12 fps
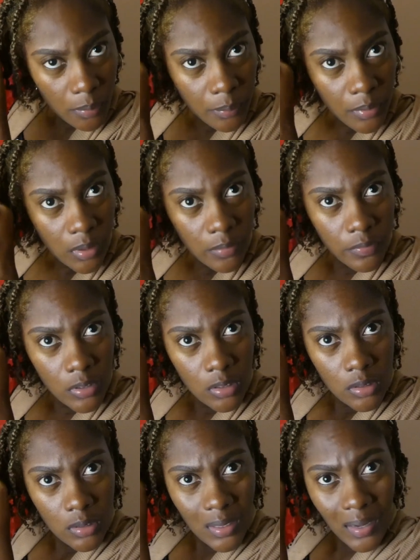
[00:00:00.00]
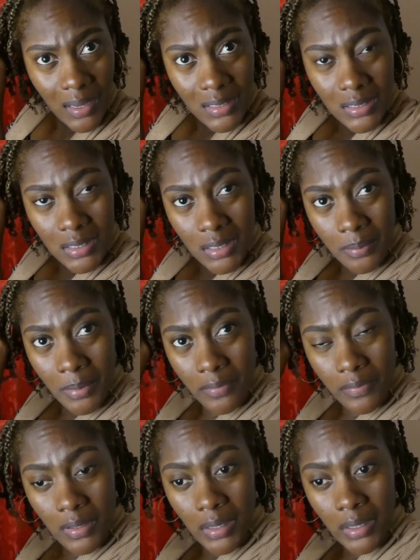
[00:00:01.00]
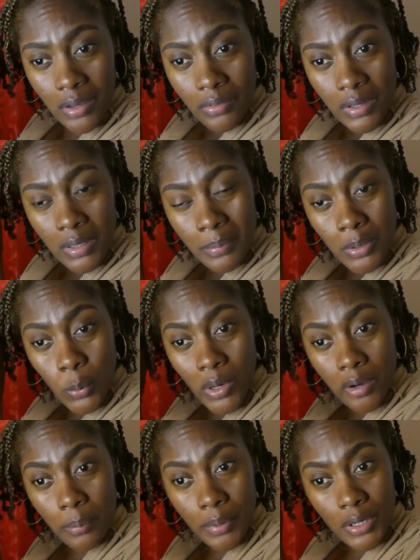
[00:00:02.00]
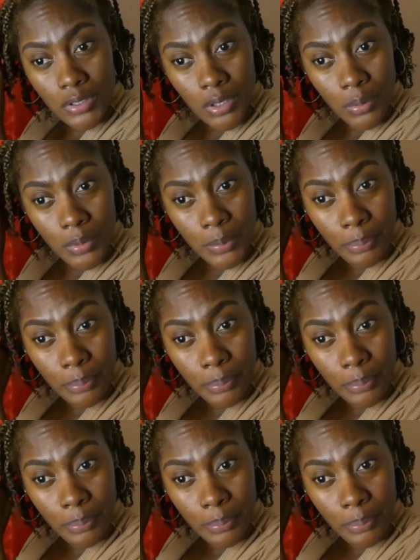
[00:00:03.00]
But the last time I feel like I really been wearing braid out,